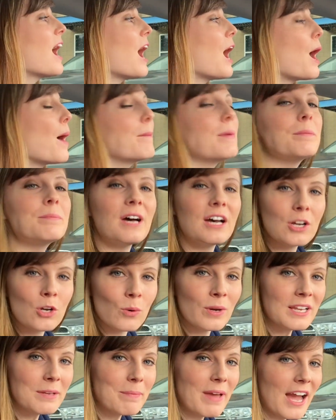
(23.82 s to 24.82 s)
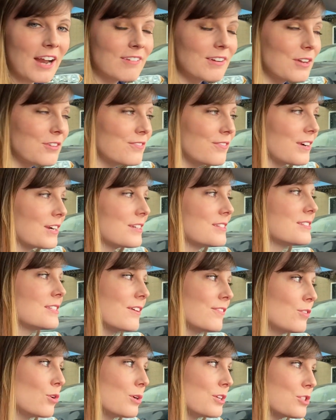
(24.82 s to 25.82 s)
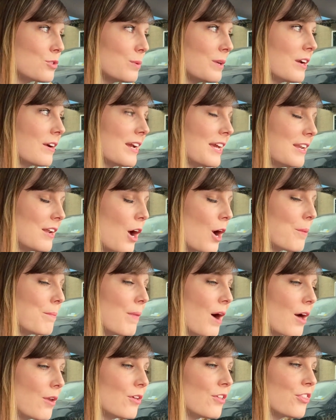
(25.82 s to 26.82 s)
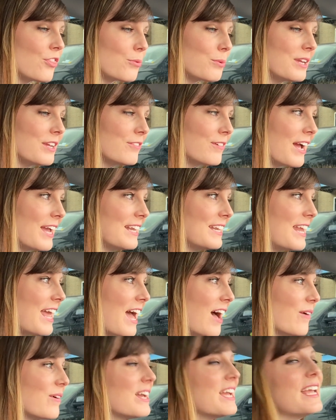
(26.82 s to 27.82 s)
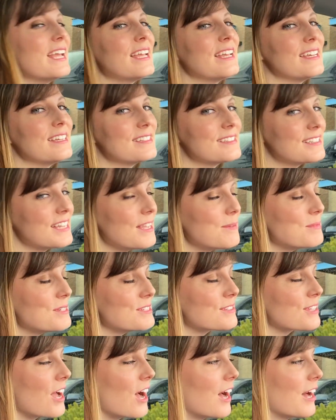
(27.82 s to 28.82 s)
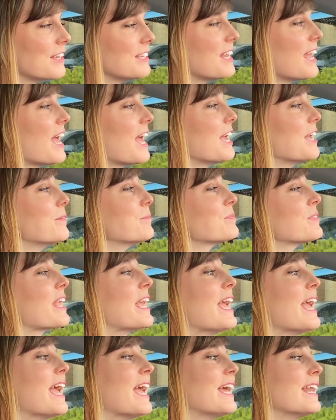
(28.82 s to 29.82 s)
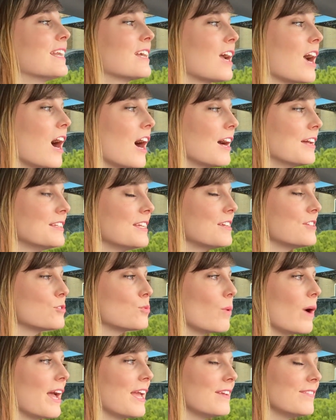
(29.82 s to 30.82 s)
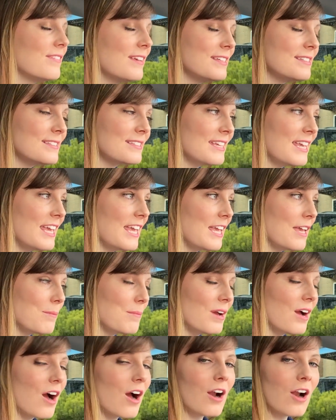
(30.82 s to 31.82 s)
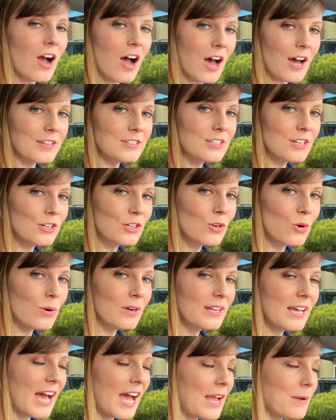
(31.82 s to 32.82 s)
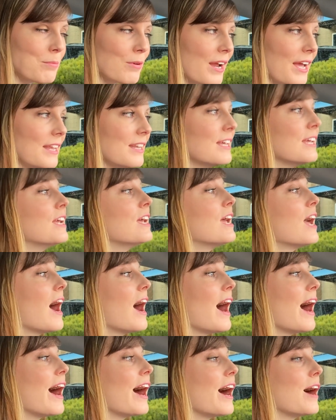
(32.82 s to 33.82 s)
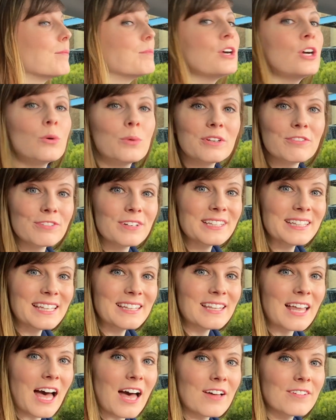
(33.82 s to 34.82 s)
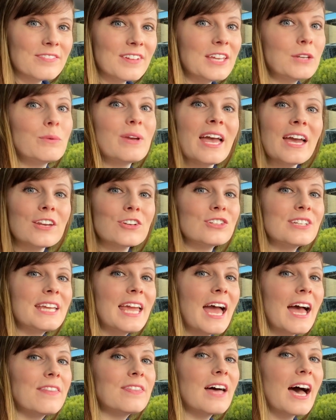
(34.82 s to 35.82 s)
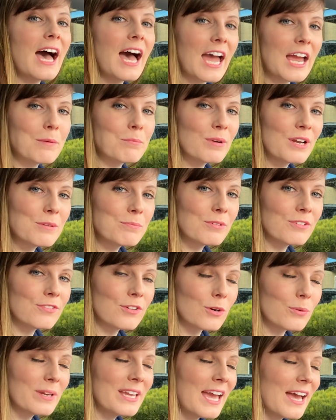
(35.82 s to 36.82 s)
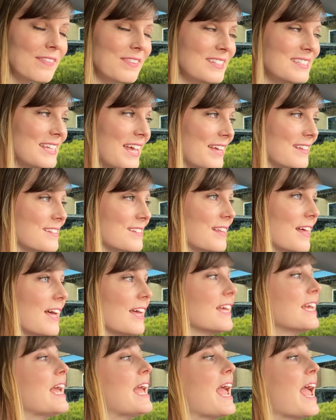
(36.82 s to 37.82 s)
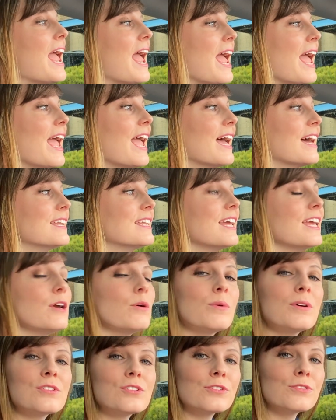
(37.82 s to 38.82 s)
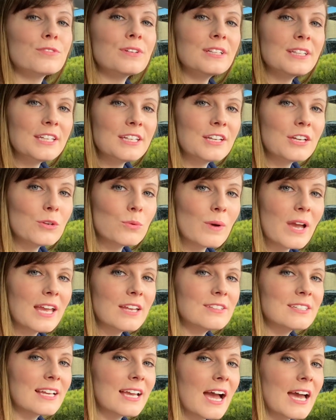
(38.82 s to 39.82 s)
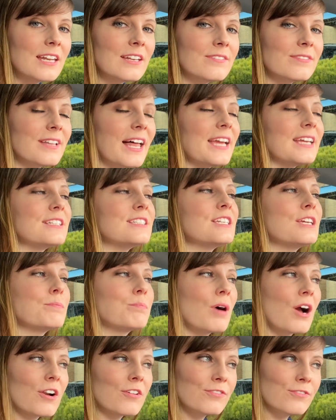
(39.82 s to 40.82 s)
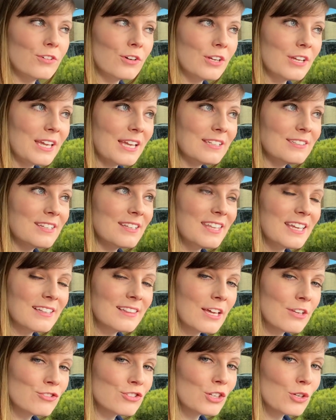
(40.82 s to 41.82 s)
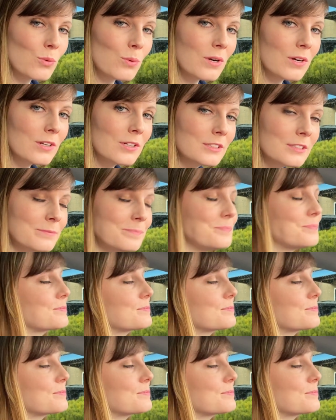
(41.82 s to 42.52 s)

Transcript: But a quick background first. Of course, we are in our Model 3 right now. His name is Kanye, and Kanye's wife is Kim, our Honda Accord hybrid, who we really love. And we actually had the hybrid before we had the Tesla. And it was a really good way to kind of like dip our foot into the electric world.